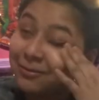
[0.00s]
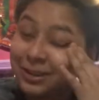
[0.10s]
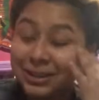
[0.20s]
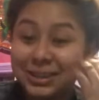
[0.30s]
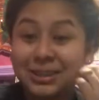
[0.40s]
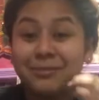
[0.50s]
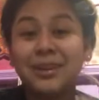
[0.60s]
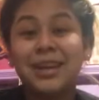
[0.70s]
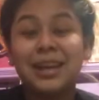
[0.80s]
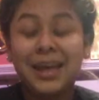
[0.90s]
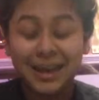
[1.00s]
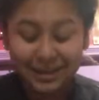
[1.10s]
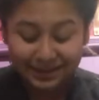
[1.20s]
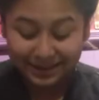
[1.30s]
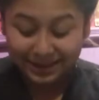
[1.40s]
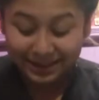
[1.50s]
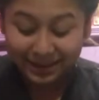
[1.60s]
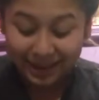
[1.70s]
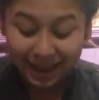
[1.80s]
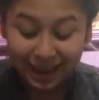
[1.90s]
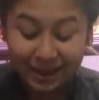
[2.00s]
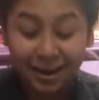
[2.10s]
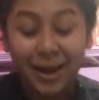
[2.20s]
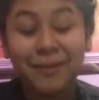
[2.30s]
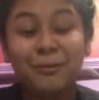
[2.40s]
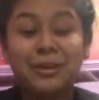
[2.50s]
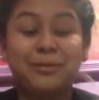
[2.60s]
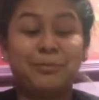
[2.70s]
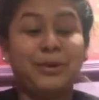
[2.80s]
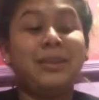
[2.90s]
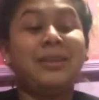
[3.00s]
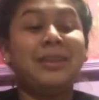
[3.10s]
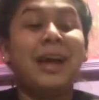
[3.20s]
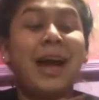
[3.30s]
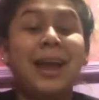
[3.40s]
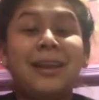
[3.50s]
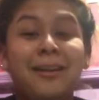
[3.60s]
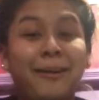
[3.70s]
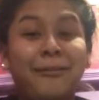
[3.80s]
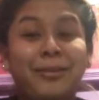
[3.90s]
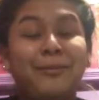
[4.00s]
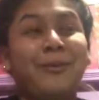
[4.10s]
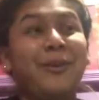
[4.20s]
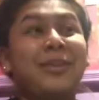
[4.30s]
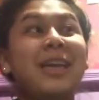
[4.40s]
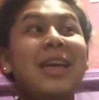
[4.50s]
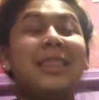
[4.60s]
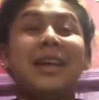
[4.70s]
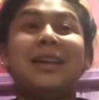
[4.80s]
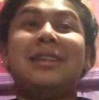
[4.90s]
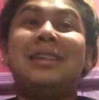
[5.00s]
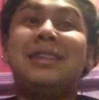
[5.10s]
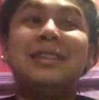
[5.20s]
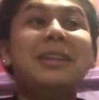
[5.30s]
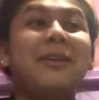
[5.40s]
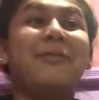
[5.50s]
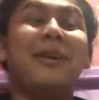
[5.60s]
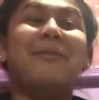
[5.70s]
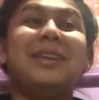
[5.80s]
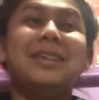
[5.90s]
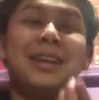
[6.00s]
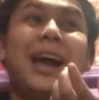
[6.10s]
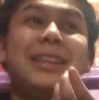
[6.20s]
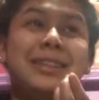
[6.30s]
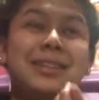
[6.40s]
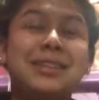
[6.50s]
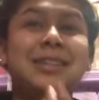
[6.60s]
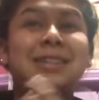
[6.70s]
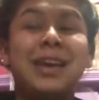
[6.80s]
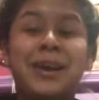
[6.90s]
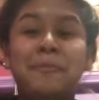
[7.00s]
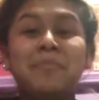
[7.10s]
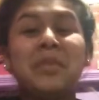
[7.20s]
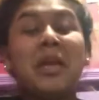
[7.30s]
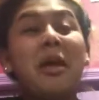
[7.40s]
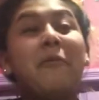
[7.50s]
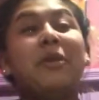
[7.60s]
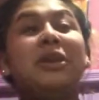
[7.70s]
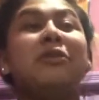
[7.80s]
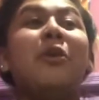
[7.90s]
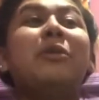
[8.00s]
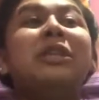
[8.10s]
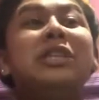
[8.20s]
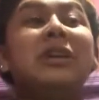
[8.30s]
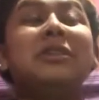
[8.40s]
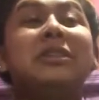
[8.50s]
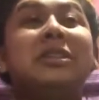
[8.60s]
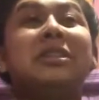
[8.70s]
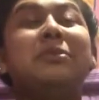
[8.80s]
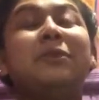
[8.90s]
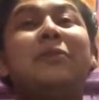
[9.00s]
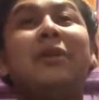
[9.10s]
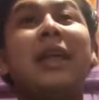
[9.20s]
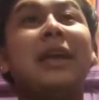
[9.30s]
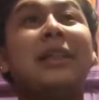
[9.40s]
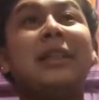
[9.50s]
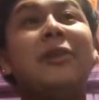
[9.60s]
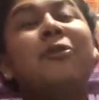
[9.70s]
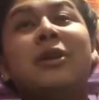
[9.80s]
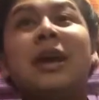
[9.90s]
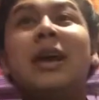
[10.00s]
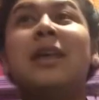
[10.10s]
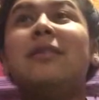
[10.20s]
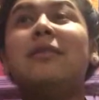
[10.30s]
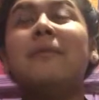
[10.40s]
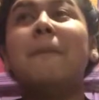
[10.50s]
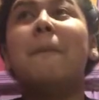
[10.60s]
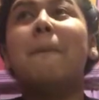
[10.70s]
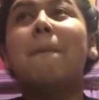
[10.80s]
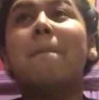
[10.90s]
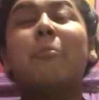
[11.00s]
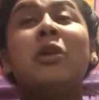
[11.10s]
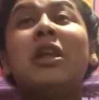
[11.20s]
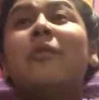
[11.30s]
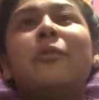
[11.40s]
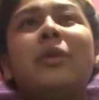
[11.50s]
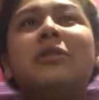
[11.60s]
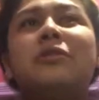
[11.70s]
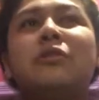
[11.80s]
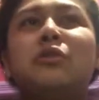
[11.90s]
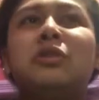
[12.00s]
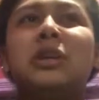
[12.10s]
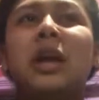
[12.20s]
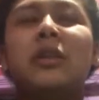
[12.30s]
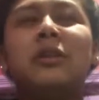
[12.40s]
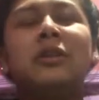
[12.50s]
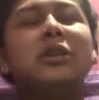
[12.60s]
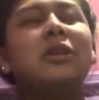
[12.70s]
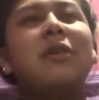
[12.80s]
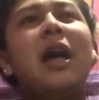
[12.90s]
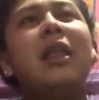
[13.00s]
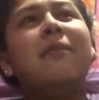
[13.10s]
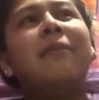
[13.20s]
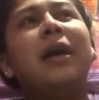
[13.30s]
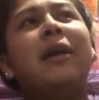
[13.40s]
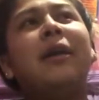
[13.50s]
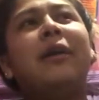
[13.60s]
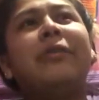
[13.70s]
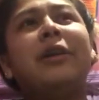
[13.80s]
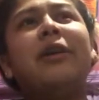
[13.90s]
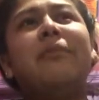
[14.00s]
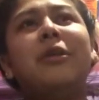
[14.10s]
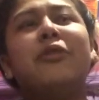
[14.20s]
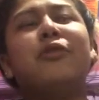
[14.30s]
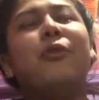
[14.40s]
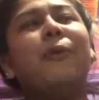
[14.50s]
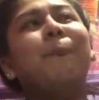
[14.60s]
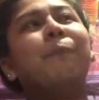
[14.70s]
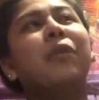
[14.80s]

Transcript: much to me like I got in with the person that I love the most that is still by my side to this day. We know each other since we were like little kids. We never went to school together until element until middle school.